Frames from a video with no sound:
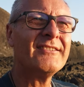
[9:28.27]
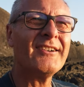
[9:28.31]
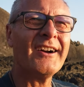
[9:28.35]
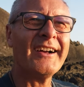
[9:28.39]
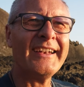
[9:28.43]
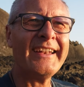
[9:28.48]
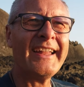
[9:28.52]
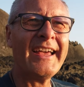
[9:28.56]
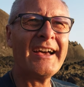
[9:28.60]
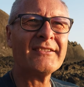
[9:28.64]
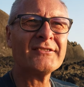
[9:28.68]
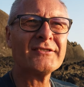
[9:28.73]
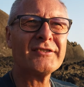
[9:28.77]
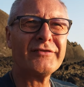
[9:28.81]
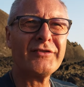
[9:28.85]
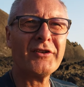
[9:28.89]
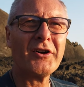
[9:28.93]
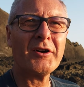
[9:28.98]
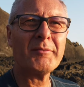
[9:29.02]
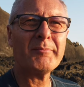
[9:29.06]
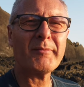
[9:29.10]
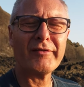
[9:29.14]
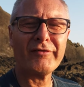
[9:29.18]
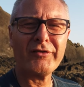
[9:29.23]
Right, now to
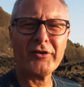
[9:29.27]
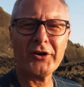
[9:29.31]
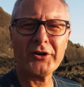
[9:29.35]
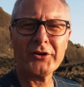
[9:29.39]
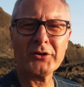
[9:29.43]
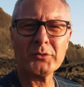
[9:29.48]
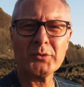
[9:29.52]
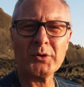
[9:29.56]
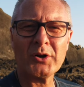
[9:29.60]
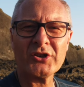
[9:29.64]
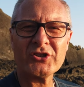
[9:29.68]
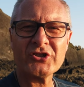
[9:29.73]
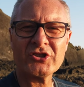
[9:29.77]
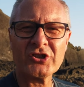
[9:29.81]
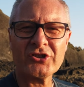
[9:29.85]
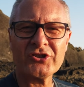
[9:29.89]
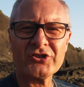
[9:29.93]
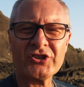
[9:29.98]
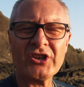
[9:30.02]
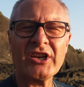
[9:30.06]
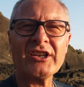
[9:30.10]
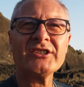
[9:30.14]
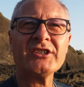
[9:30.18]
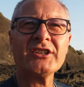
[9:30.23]
find my final
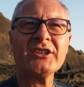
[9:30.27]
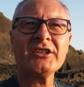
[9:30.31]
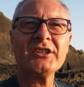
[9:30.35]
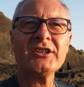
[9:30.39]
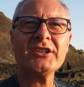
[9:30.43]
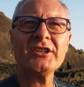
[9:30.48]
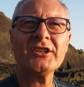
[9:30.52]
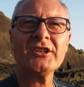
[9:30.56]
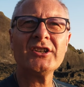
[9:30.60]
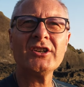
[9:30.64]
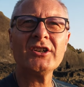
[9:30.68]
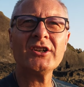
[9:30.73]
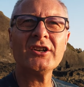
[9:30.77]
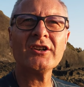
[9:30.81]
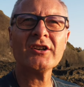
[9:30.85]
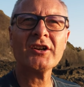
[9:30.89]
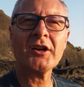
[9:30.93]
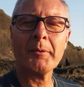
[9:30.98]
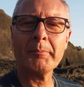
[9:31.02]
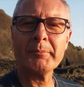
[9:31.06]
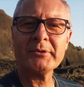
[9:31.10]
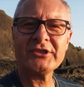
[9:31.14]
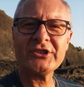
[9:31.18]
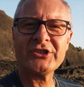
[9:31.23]
sunset
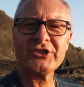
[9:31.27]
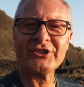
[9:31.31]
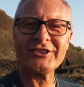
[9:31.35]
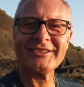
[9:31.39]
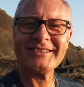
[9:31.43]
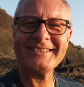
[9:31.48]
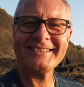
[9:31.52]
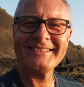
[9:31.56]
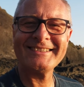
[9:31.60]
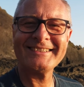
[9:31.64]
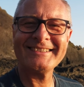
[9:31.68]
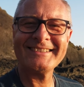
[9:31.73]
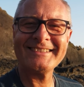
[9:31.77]
composition.